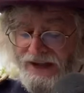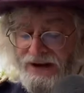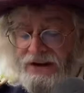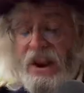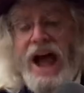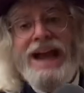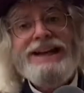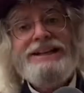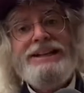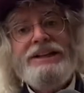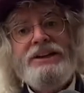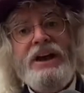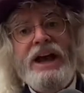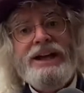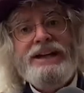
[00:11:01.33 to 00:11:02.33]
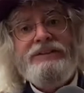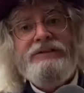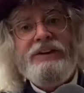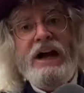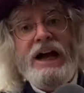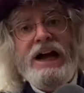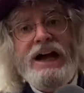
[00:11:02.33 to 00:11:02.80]

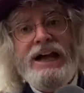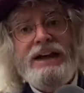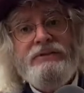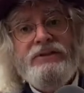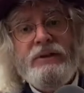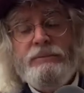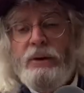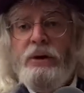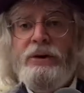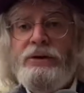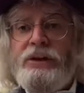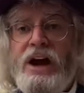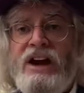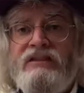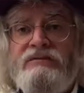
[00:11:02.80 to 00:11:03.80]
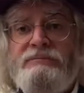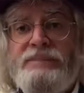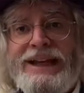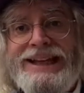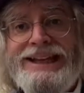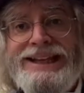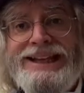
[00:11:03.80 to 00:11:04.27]
1995, the birth of
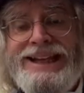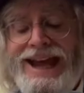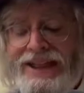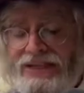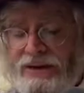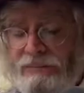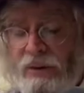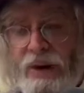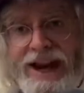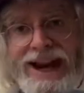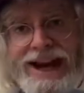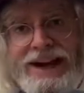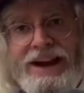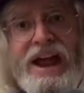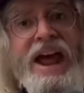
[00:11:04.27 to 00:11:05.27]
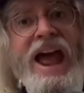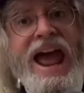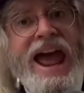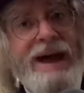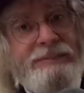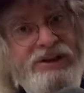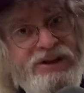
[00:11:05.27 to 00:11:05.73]
Pinky and the Brain.
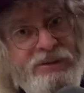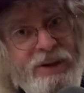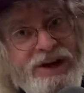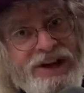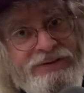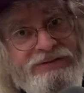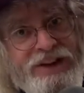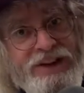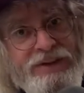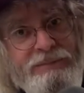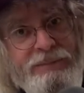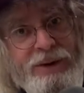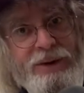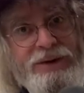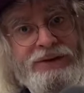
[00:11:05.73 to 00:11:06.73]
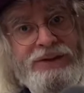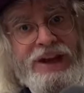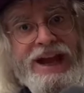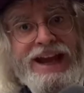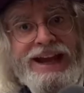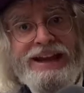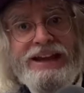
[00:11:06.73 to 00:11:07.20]
Happy 25th
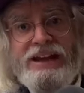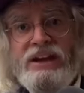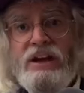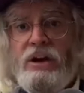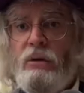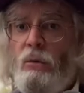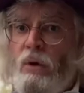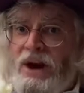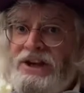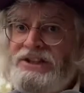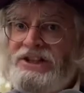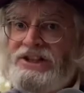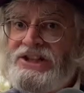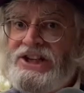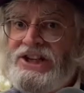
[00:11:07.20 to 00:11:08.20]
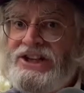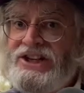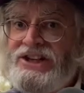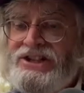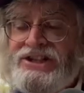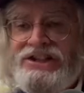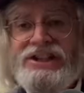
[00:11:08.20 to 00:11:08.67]
birthday. One is a
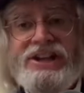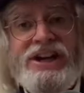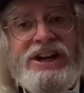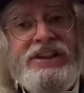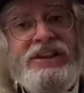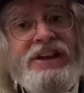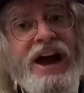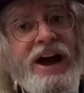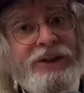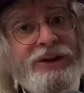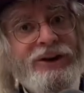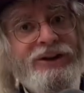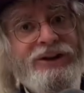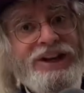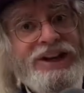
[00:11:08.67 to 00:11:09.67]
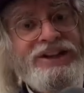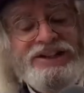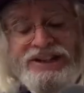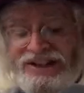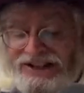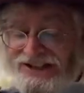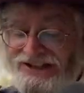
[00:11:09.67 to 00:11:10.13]
genius, the other is
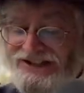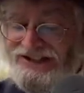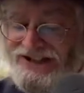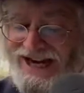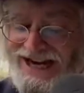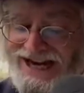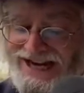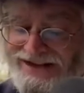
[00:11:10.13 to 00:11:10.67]
insane.